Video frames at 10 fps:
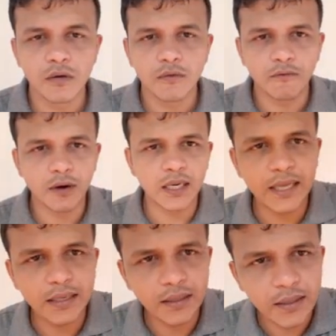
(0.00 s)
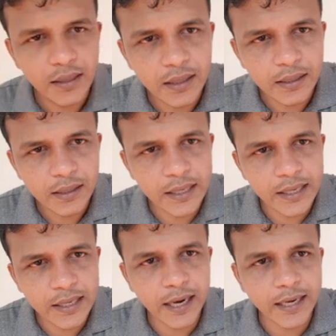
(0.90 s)
Only then the
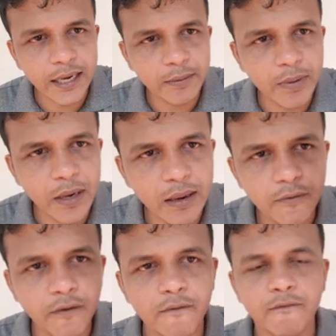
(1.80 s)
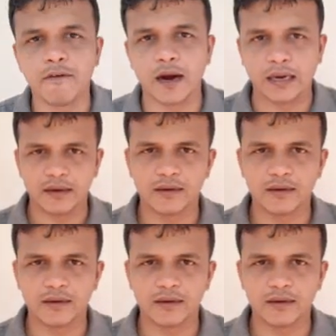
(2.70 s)
area can become 1.